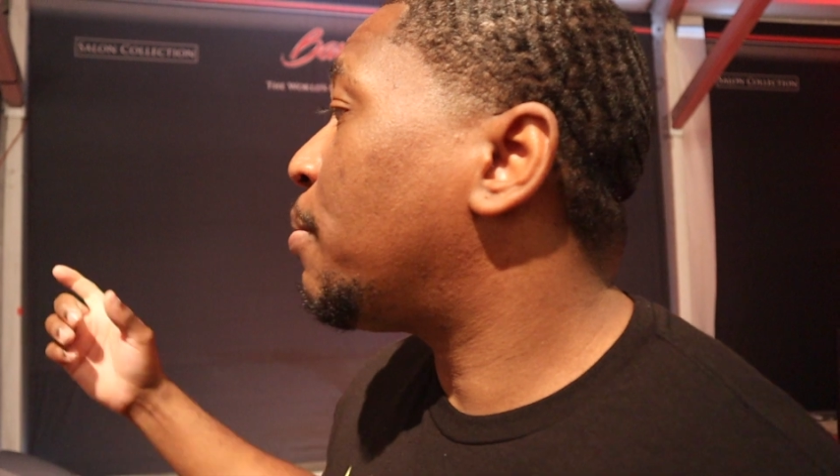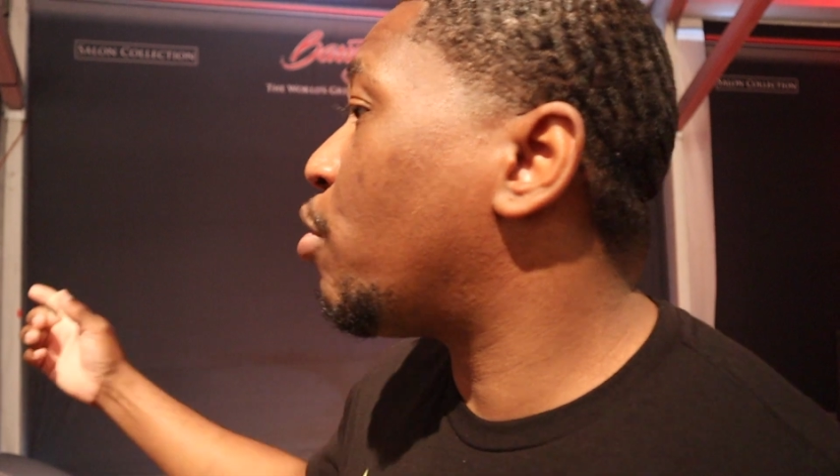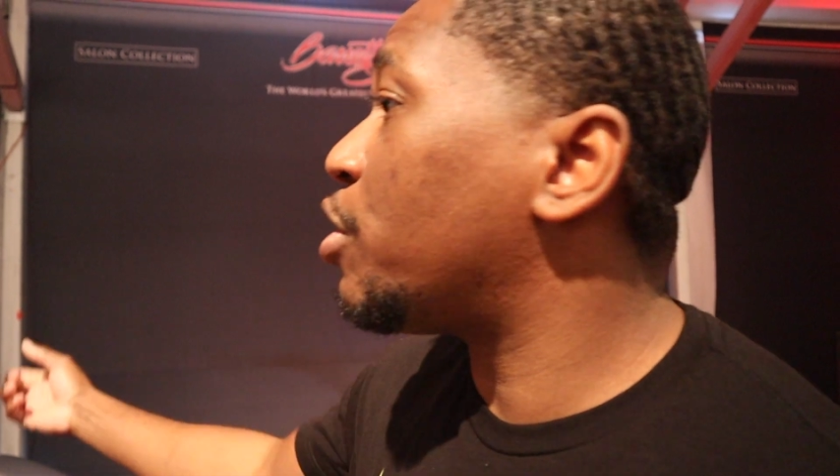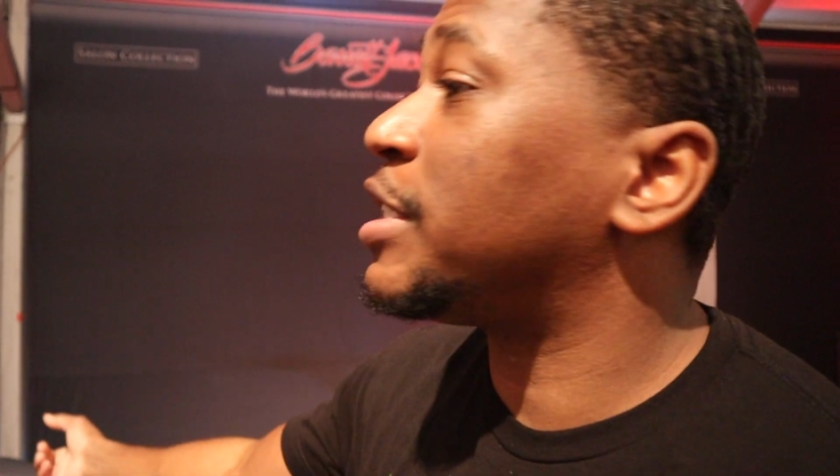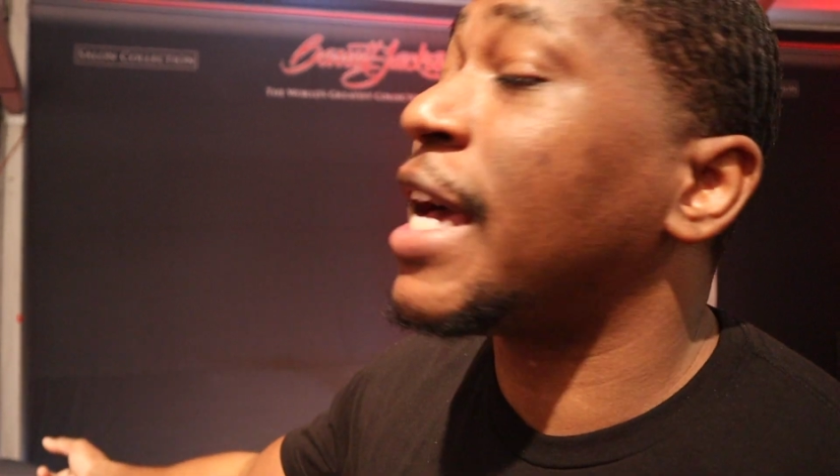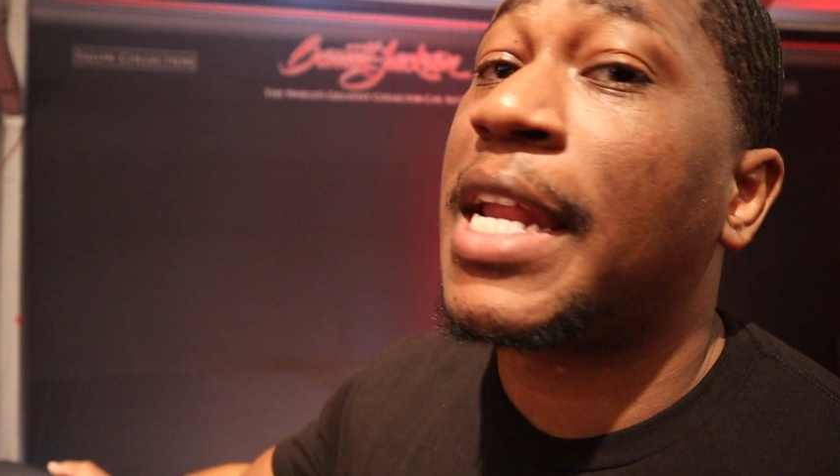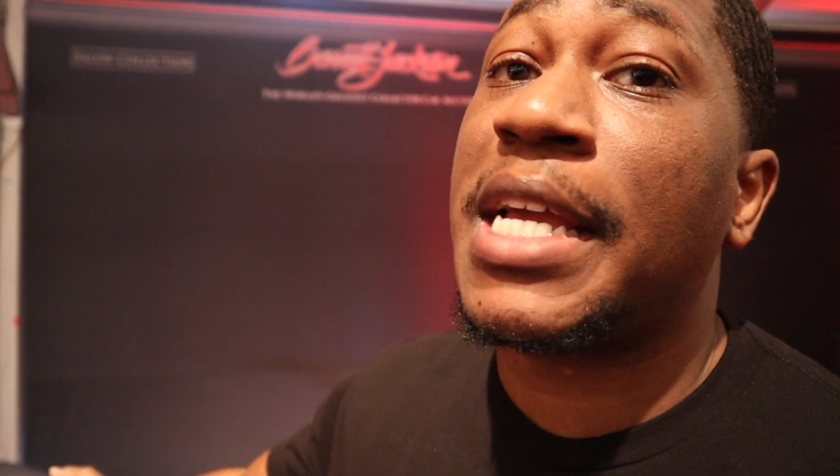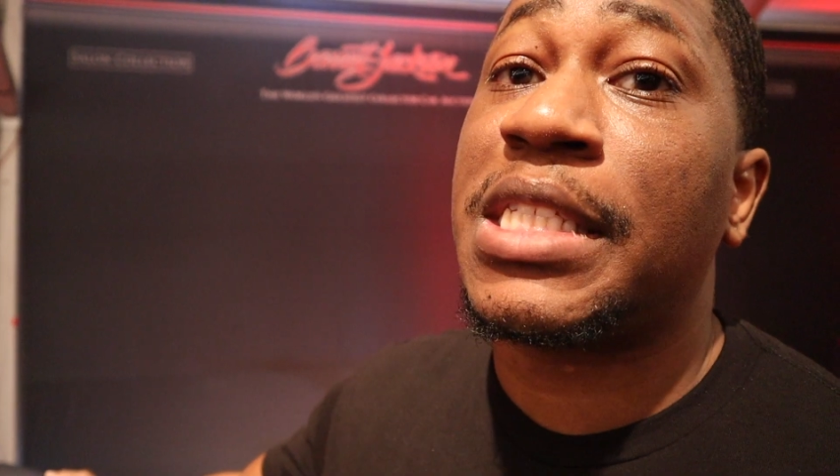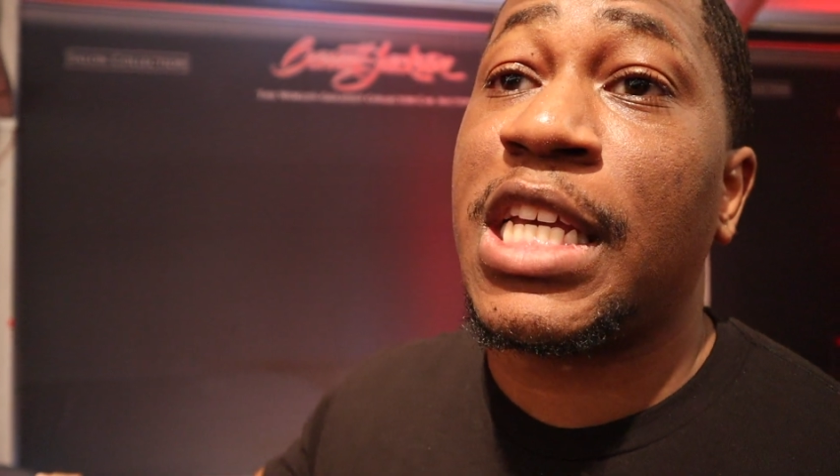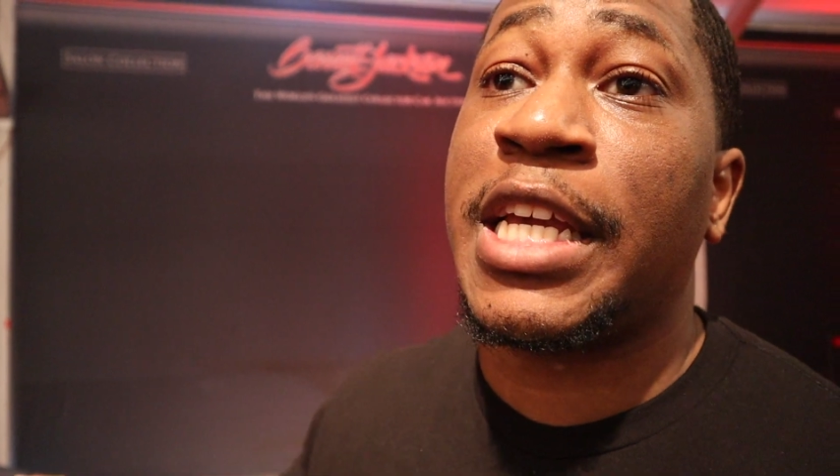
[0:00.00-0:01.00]
Porsche
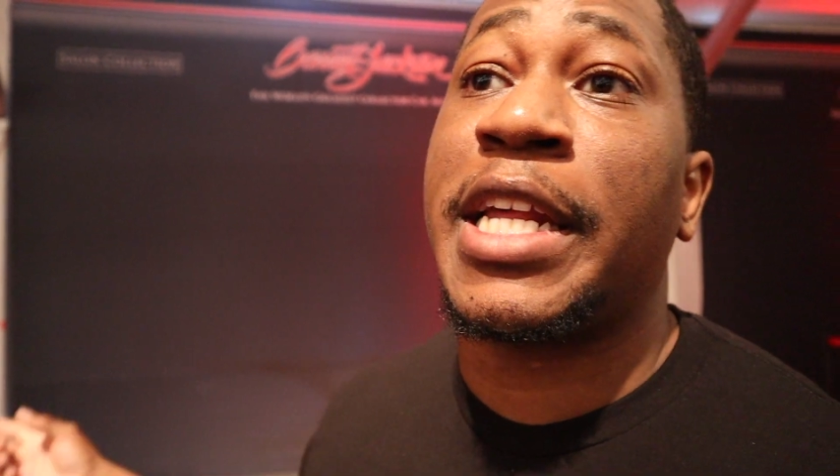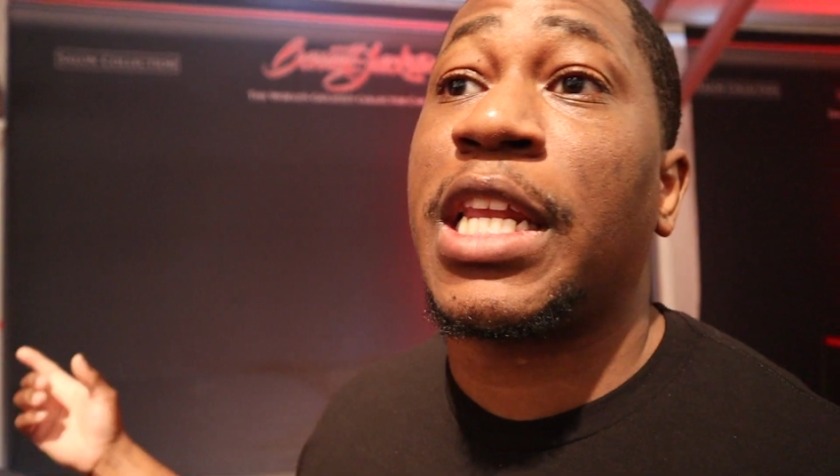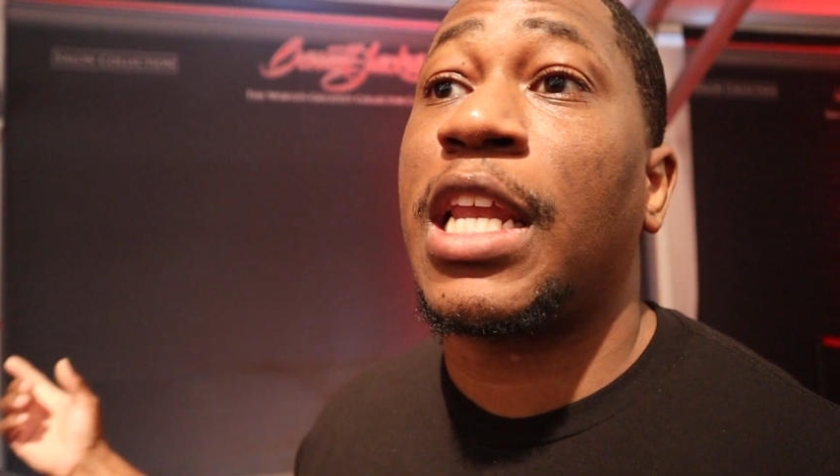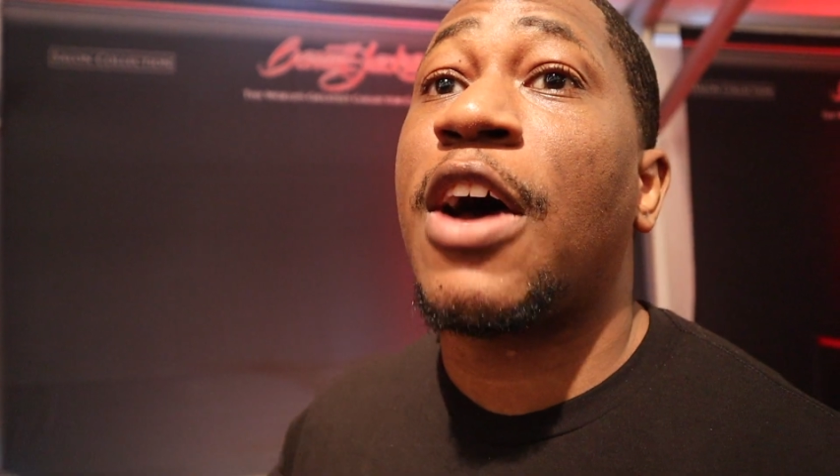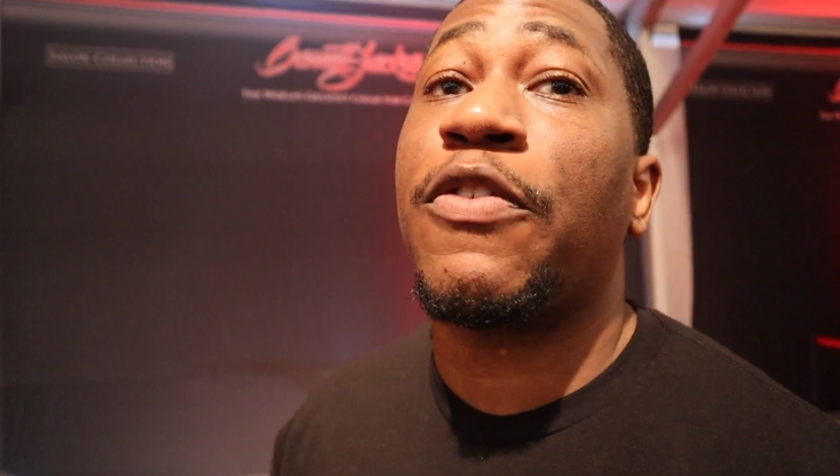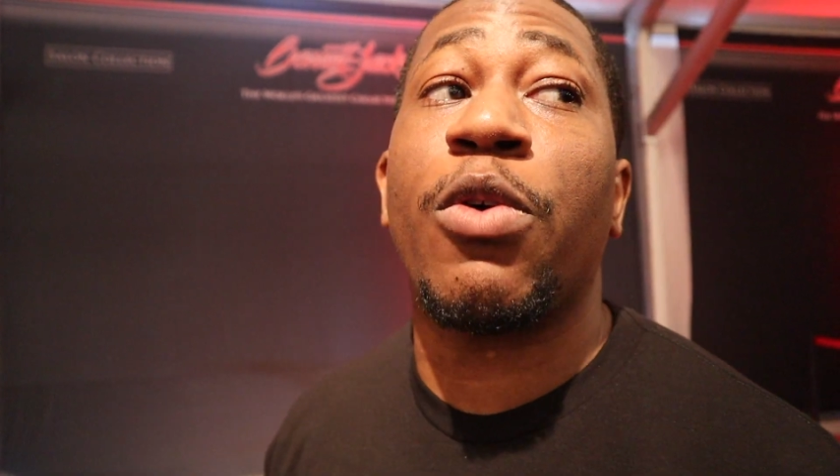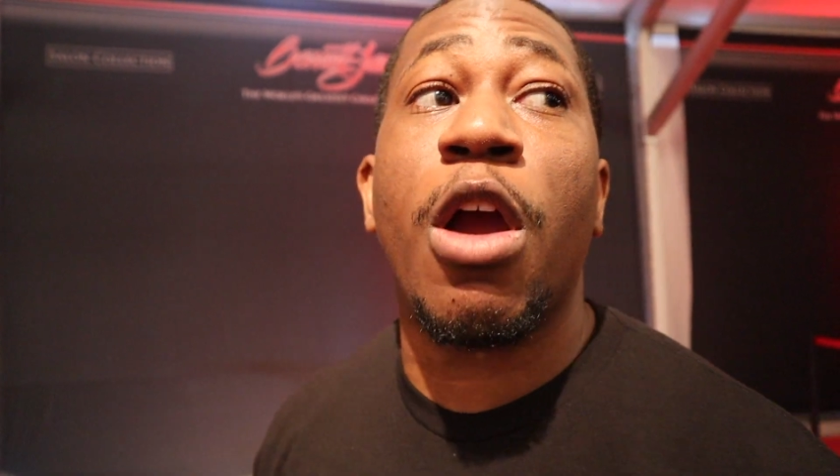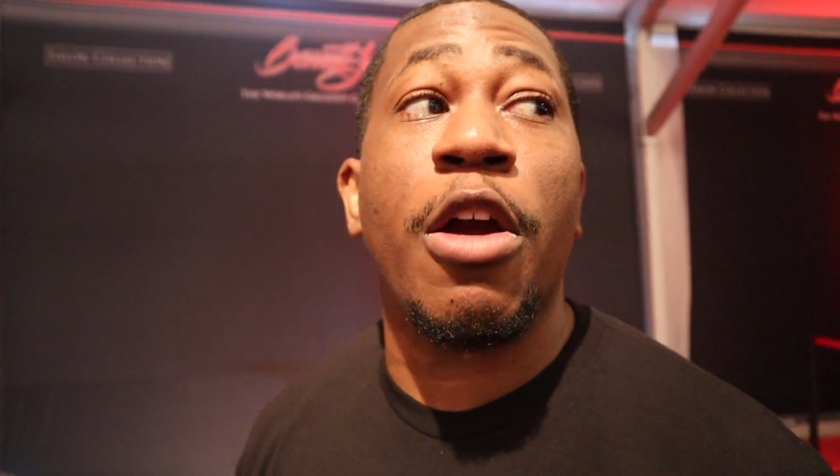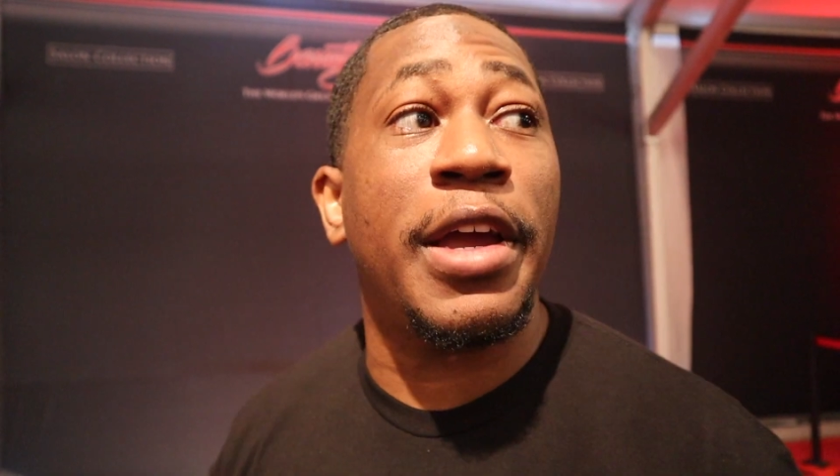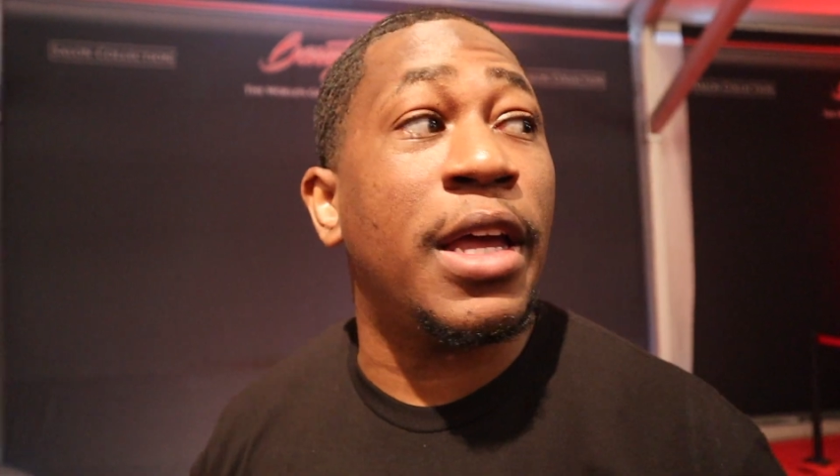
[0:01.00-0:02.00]
918, and the
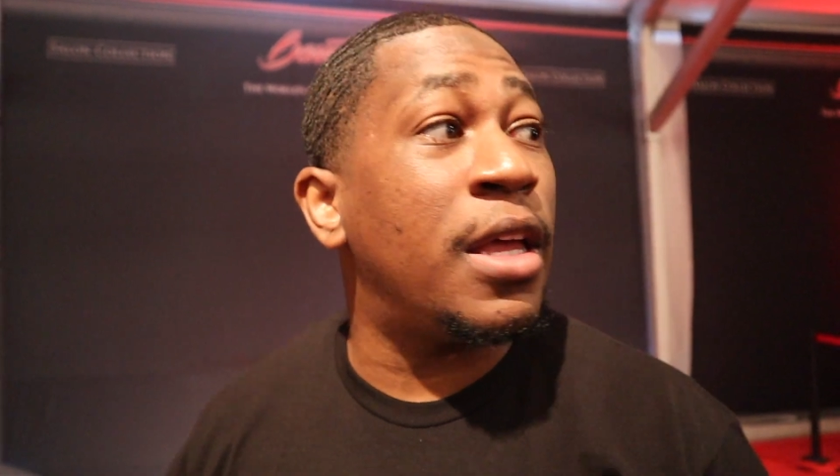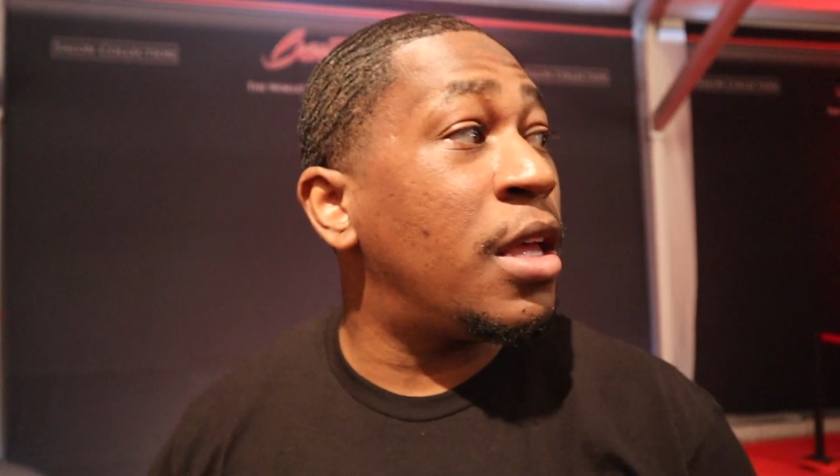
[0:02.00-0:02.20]
LaFerrari.